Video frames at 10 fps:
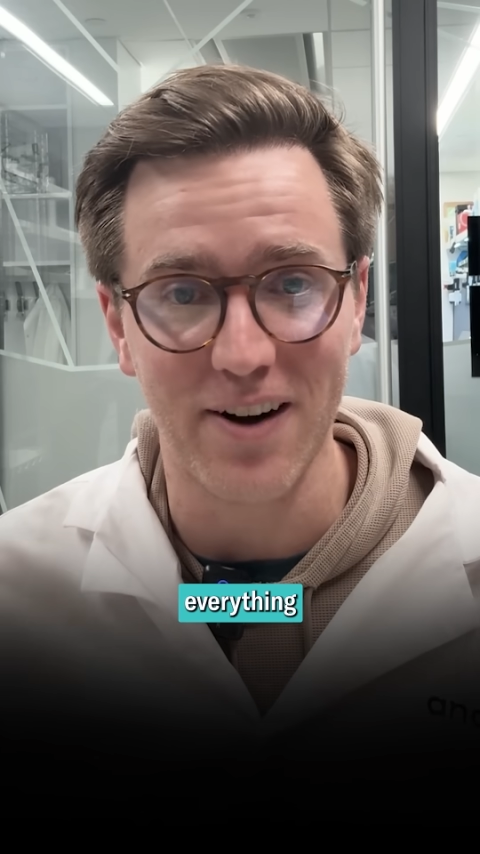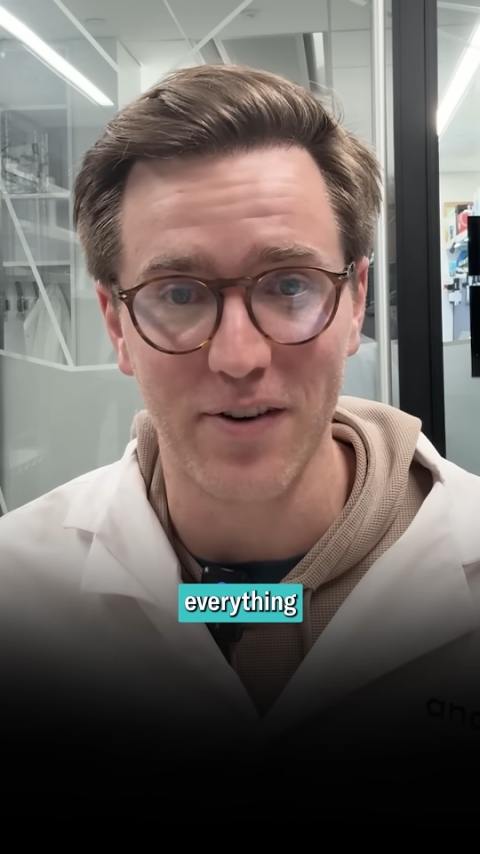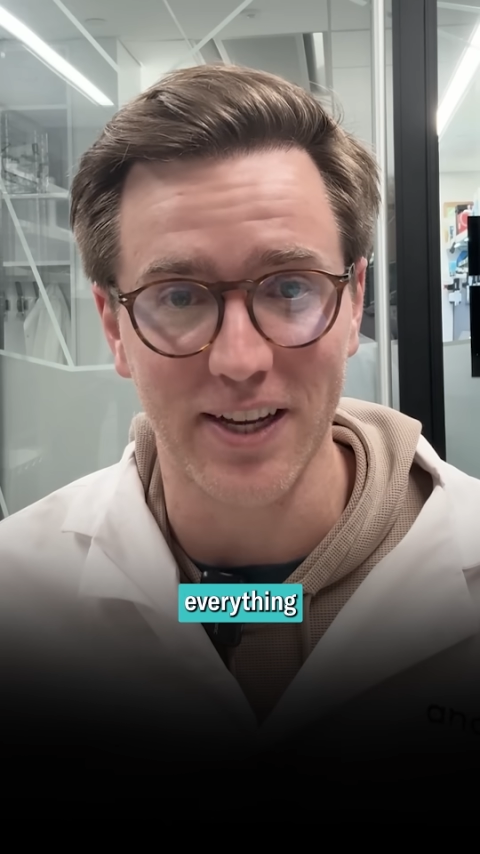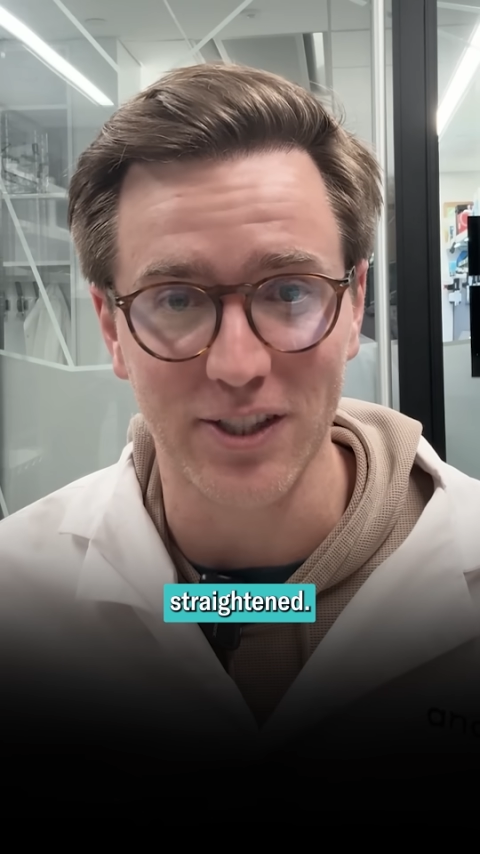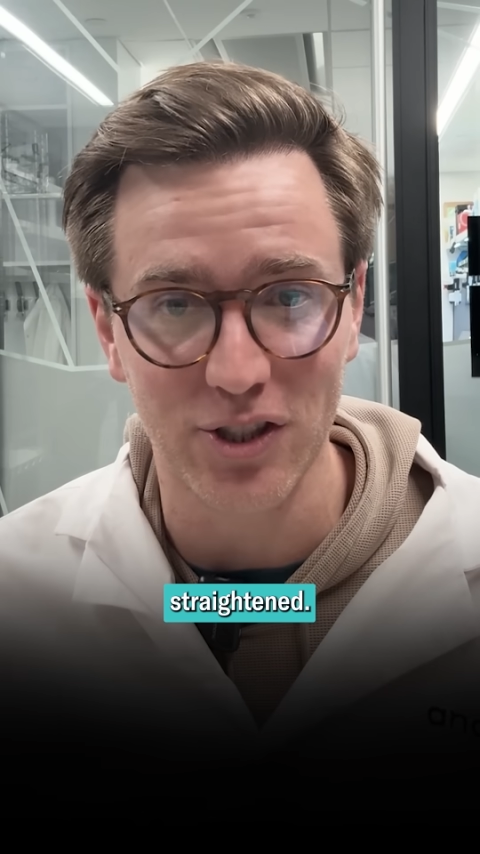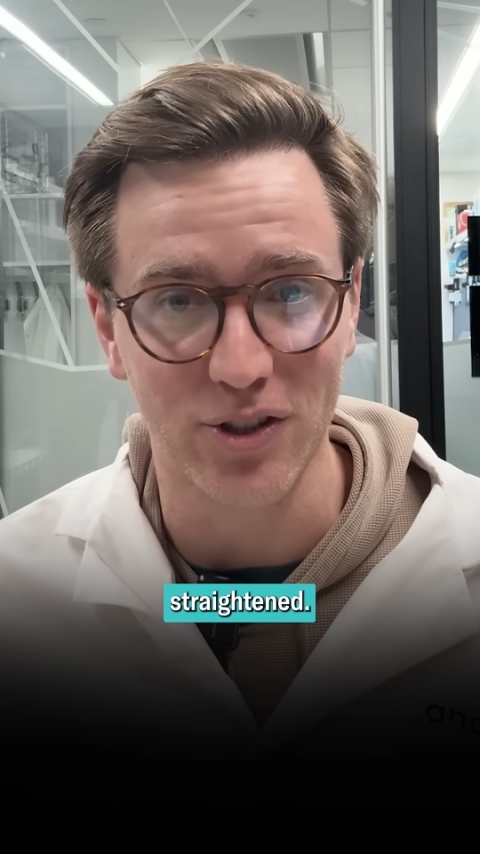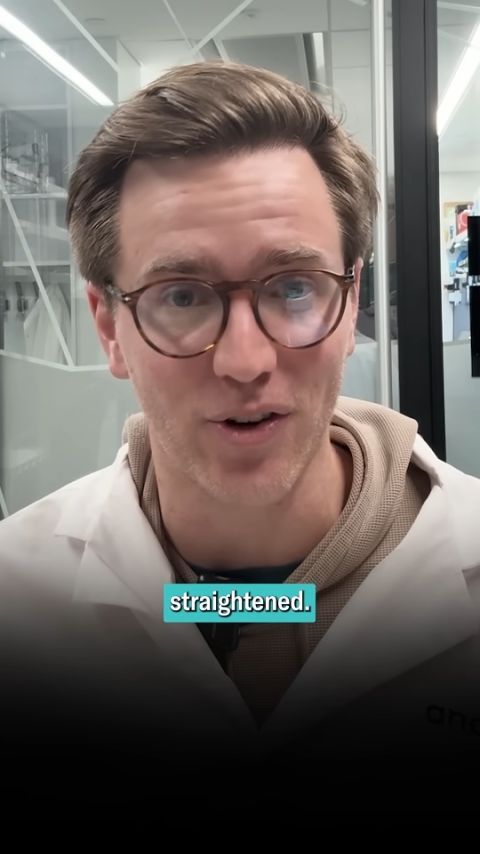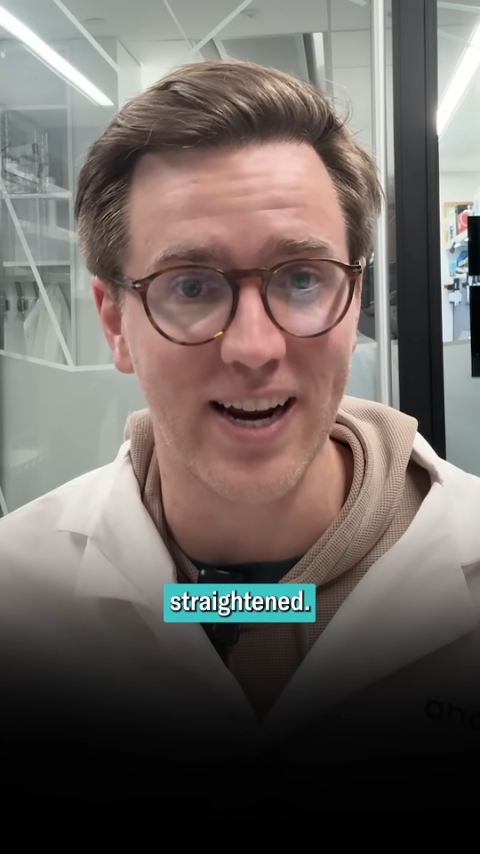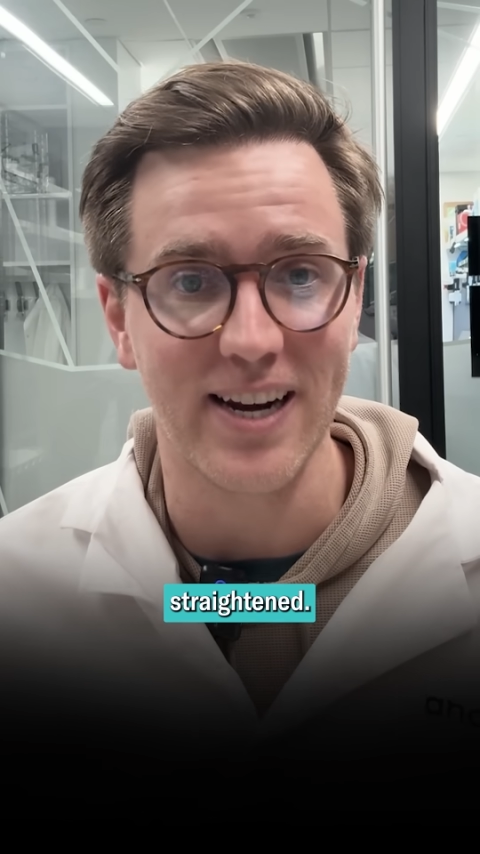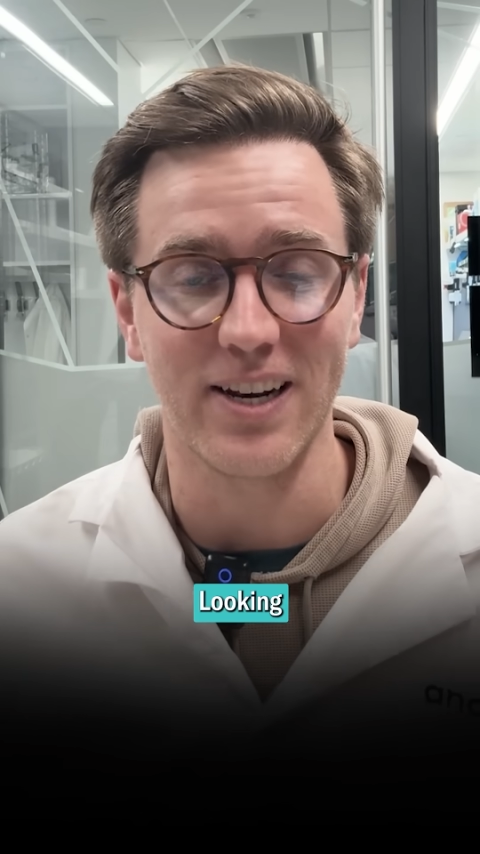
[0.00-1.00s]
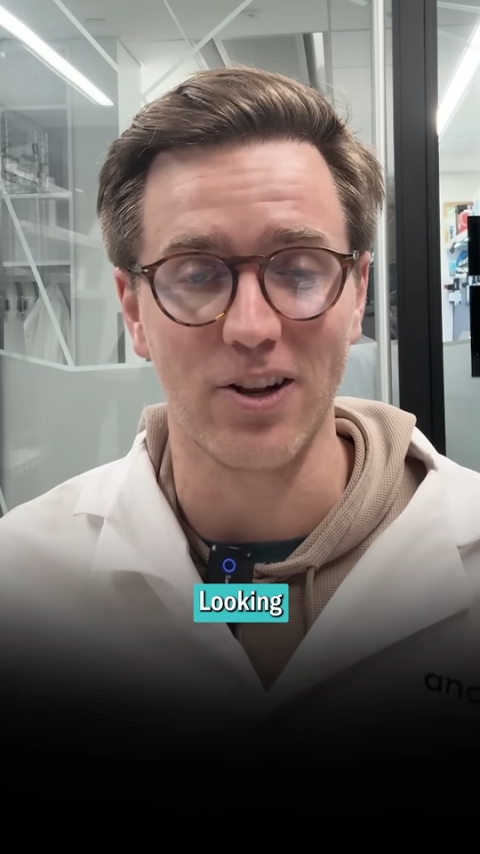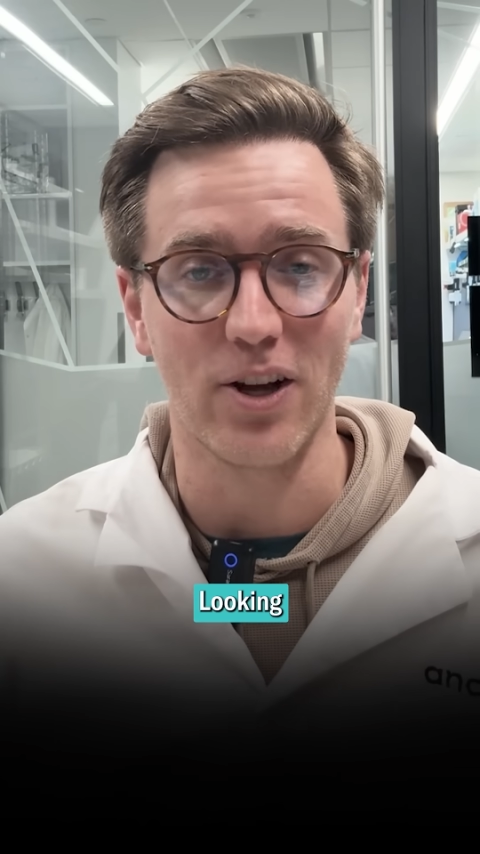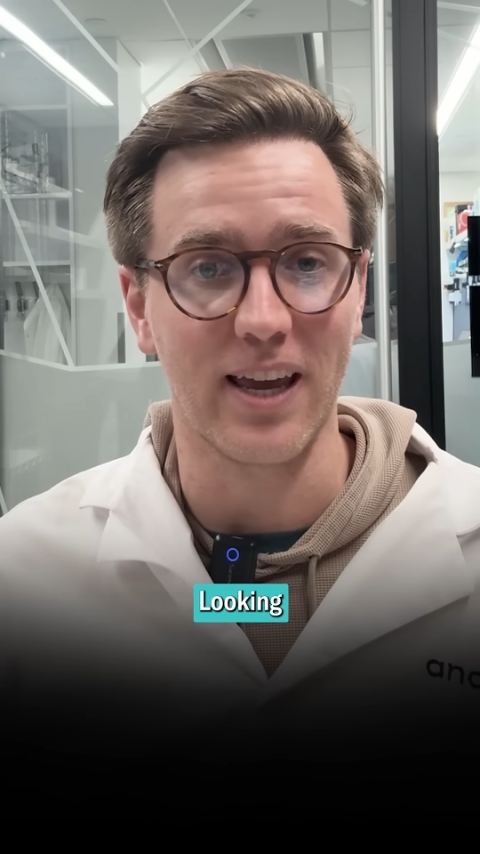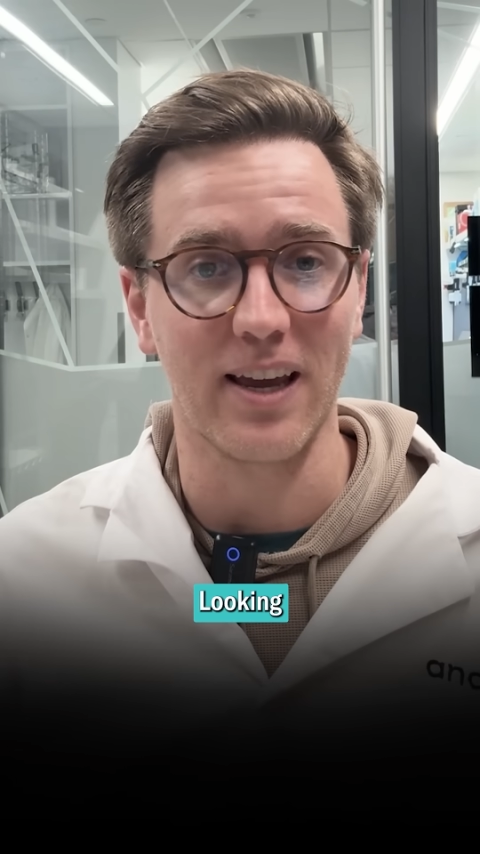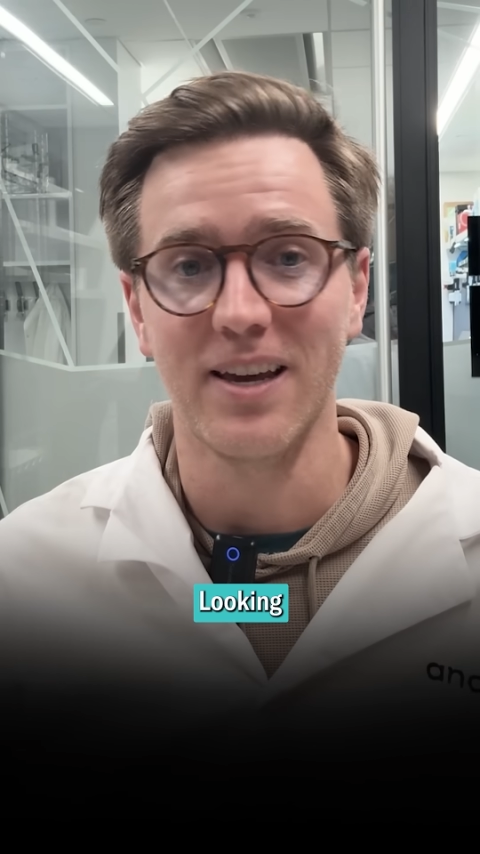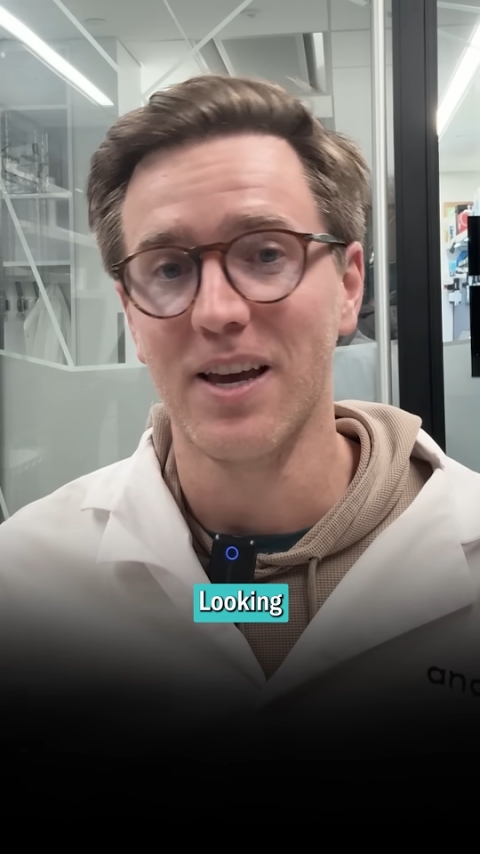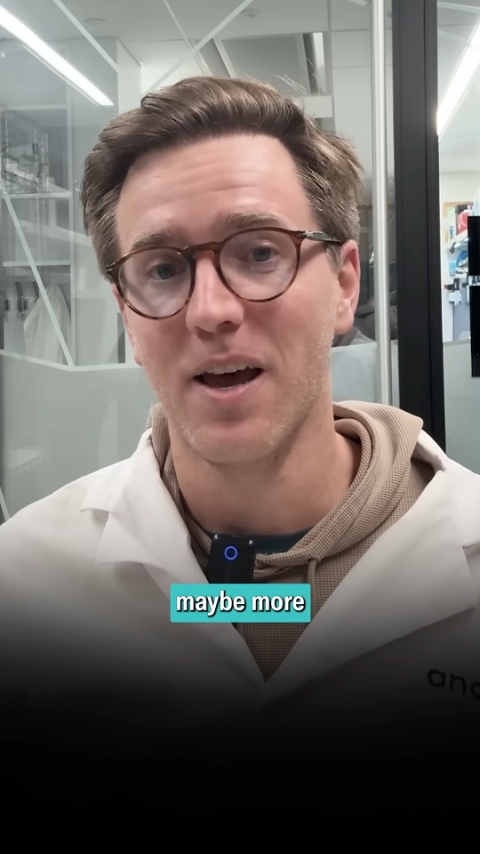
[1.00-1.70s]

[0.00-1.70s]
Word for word: everything straightened looking